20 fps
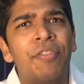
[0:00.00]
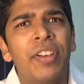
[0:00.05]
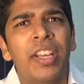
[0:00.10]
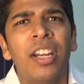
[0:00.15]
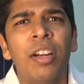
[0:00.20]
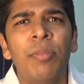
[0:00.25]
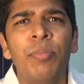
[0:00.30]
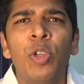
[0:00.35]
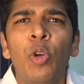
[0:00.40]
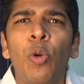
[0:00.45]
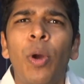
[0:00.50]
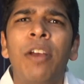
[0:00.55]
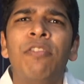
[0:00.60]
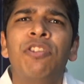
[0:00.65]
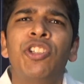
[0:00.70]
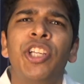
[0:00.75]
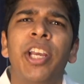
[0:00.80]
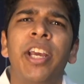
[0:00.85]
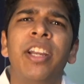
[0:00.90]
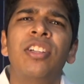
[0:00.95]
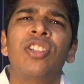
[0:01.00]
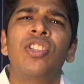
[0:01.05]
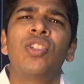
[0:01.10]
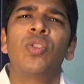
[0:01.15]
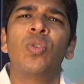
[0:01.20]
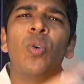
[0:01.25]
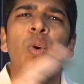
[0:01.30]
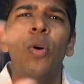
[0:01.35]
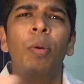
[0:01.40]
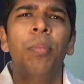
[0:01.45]
Vikram, you have shared
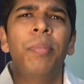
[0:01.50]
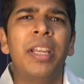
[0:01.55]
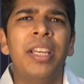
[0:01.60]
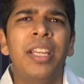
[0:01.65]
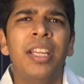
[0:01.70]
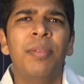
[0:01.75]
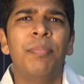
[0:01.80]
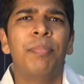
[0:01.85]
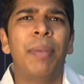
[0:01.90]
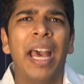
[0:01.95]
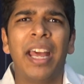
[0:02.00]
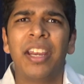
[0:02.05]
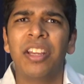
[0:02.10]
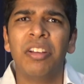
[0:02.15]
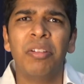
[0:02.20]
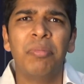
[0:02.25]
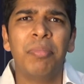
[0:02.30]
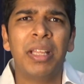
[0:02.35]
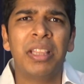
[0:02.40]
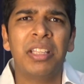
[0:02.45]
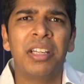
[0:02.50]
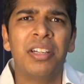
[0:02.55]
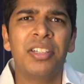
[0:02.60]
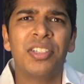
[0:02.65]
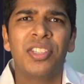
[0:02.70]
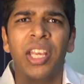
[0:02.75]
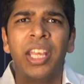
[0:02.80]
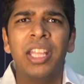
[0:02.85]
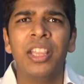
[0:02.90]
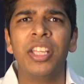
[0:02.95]
so many barrier
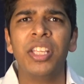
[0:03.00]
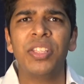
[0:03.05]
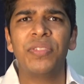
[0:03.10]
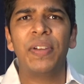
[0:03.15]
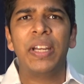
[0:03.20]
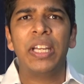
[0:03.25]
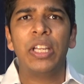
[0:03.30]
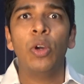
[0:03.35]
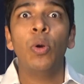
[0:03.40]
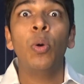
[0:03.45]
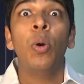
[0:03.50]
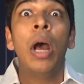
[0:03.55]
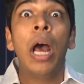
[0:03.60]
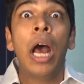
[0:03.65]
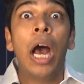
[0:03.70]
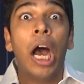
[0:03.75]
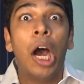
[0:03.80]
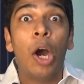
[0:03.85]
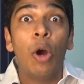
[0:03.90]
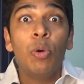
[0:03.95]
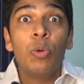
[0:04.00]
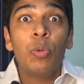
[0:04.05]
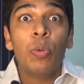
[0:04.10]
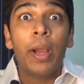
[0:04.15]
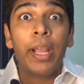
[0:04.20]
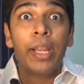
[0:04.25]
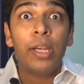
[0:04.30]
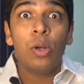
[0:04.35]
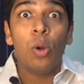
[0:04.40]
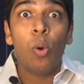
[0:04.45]
methods in this video. How do
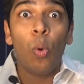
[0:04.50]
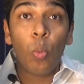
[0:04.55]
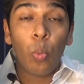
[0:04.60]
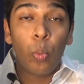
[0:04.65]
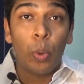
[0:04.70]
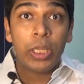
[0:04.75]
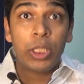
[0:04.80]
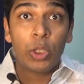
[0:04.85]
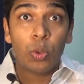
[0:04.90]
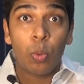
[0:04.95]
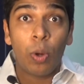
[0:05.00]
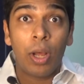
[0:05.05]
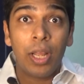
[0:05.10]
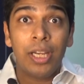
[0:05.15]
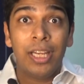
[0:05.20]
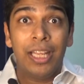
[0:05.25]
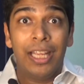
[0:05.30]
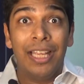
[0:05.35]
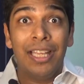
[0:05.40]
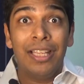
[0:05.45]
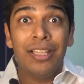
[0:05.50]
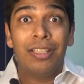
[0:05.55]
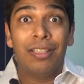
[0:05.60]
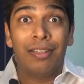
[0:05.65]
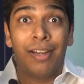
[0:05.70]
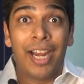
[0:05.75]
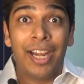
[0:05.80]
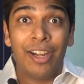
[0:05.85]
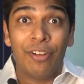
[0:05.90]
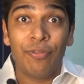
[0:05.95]
I know which one
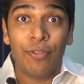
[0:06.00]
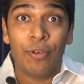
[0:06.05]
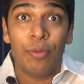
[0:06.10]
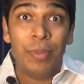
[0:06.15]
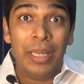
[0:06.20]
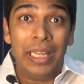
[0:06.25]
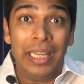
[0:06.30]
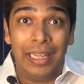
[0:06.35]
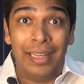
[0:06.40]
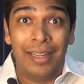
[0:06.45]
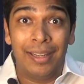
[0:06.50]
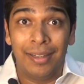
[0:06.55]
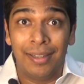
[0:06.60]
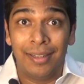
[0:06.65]
is right for me?